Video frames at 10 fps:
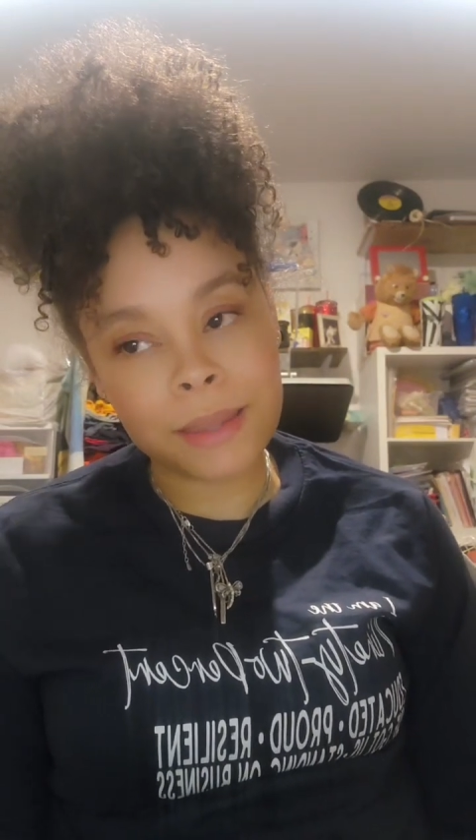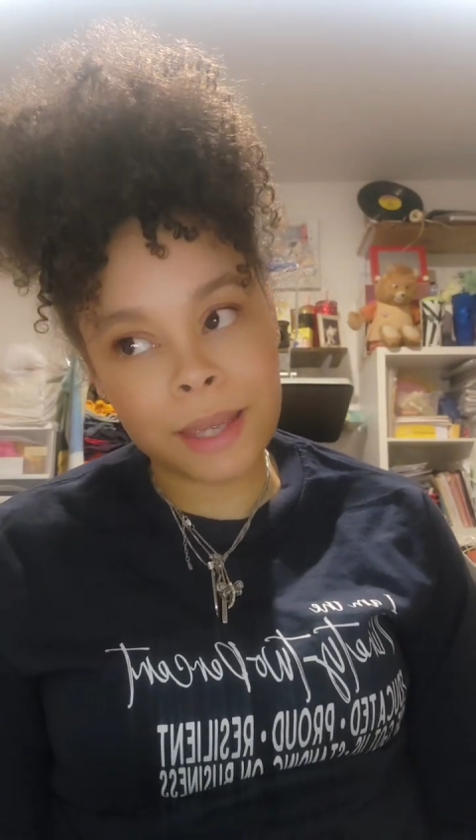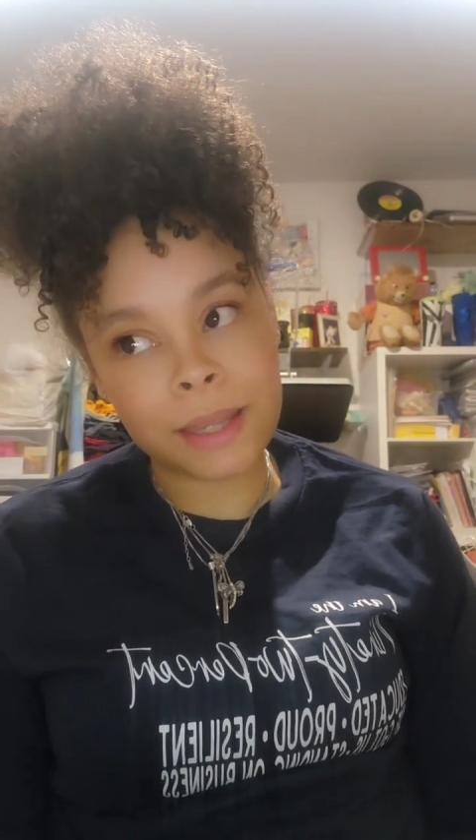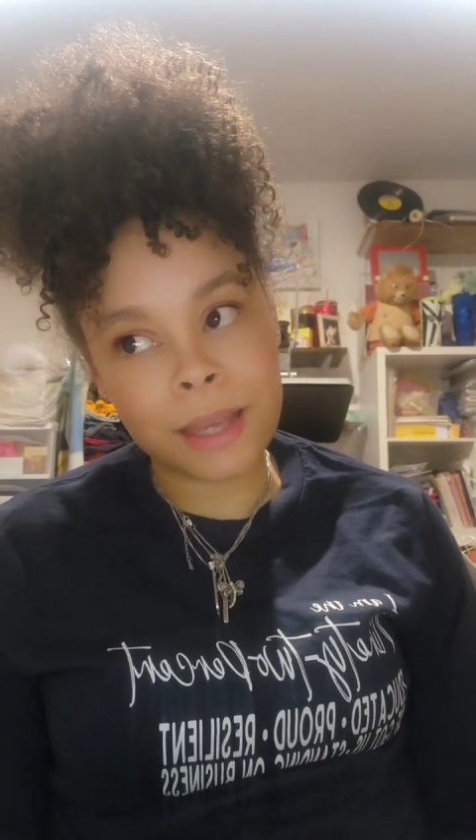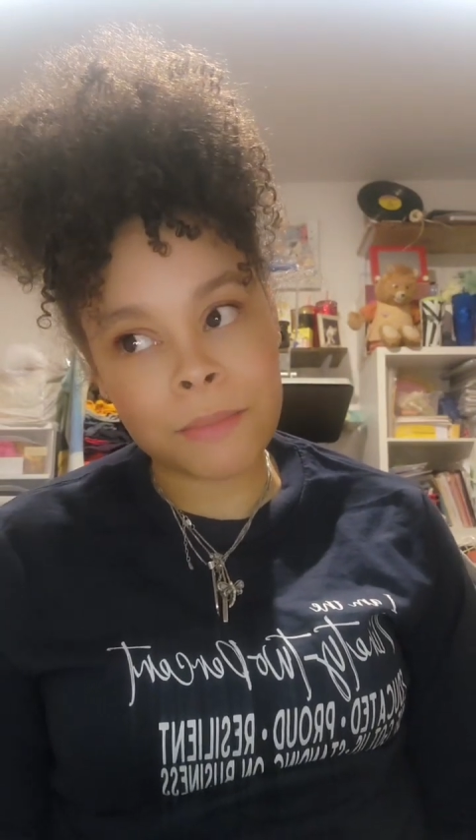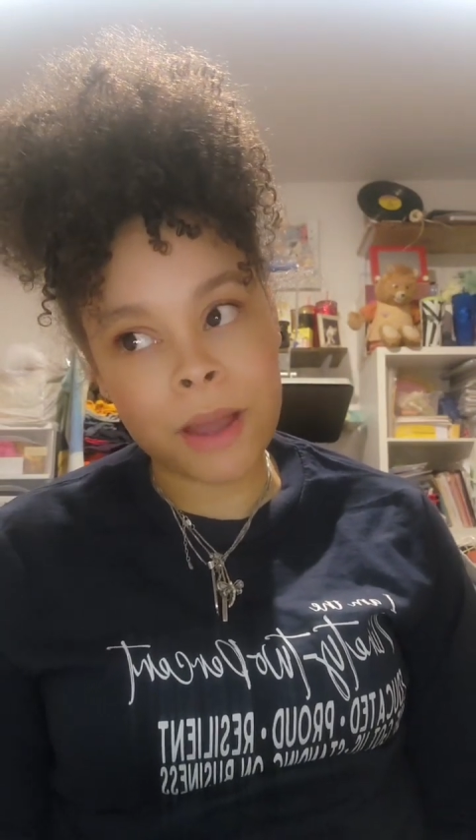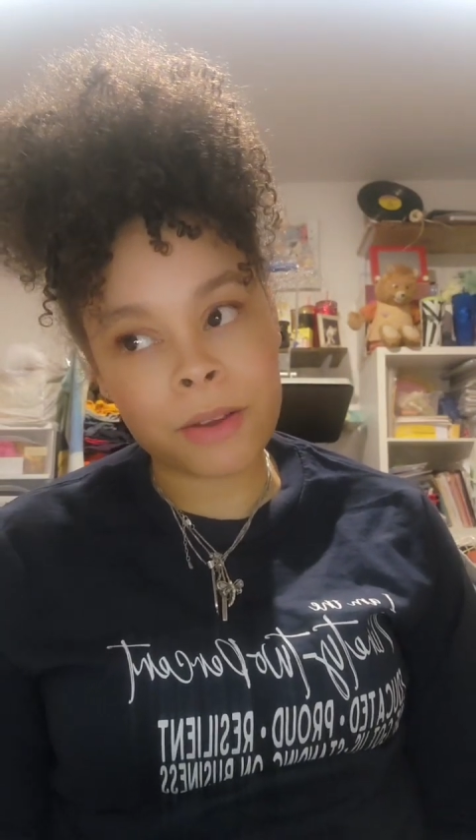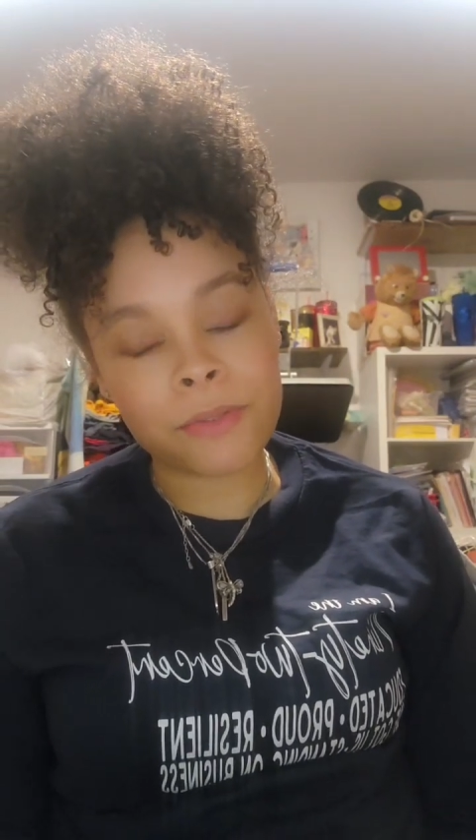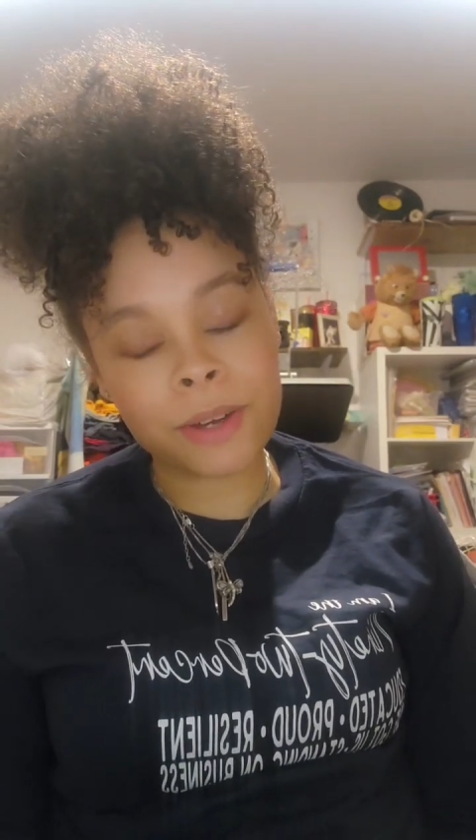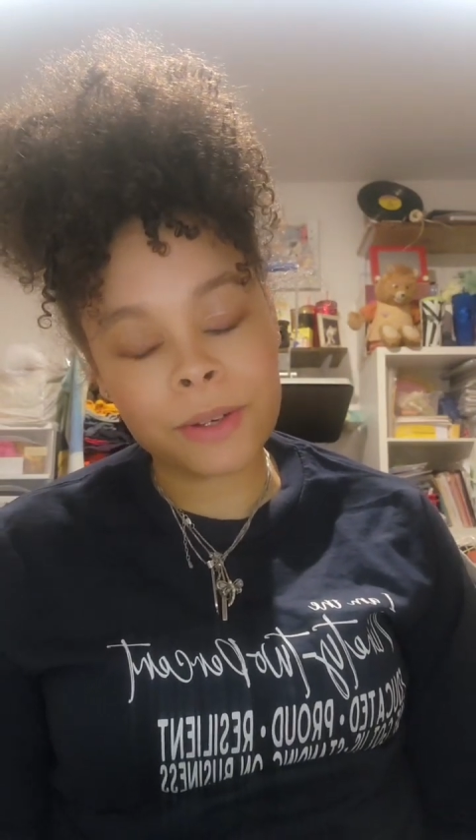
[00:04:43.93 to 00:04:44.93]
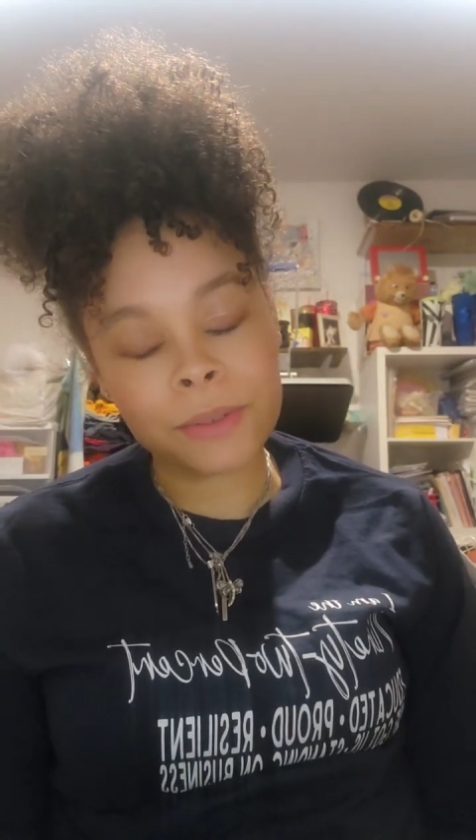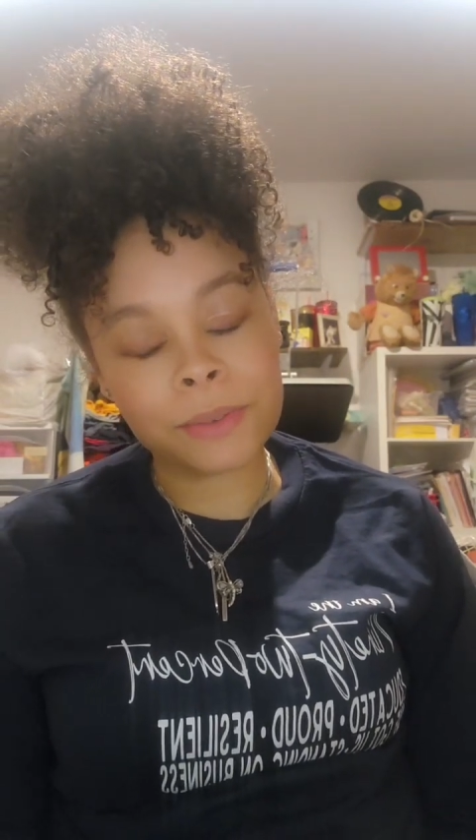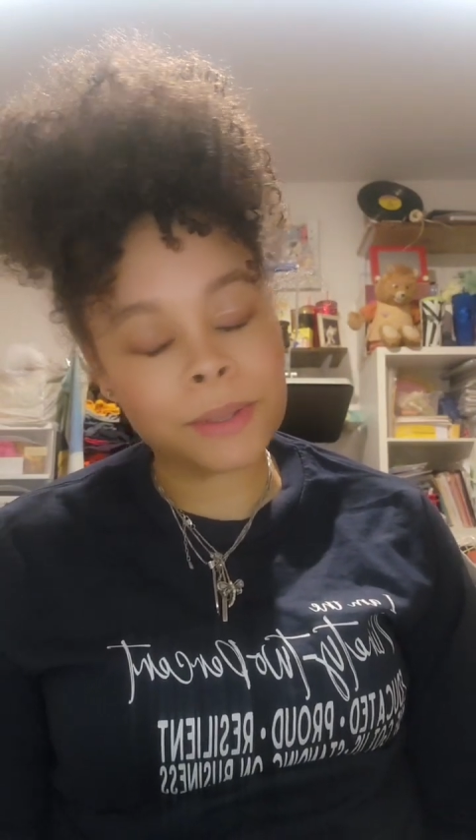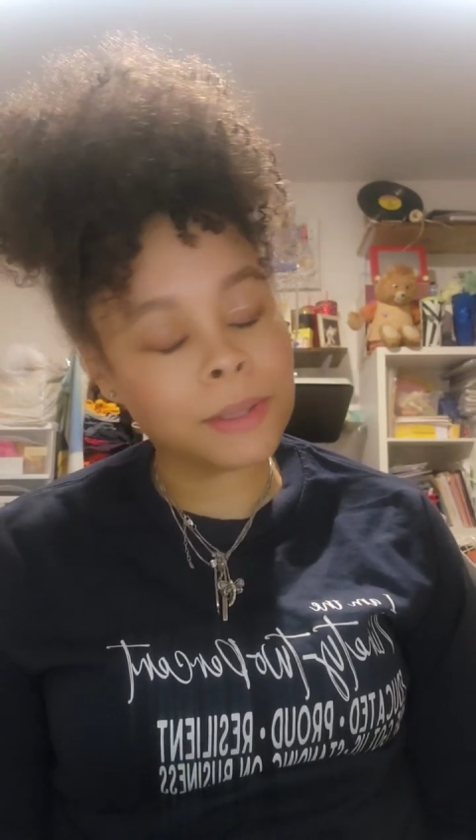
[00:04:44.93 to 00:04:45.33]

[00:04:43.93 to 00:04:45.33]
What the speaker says: at that microphone,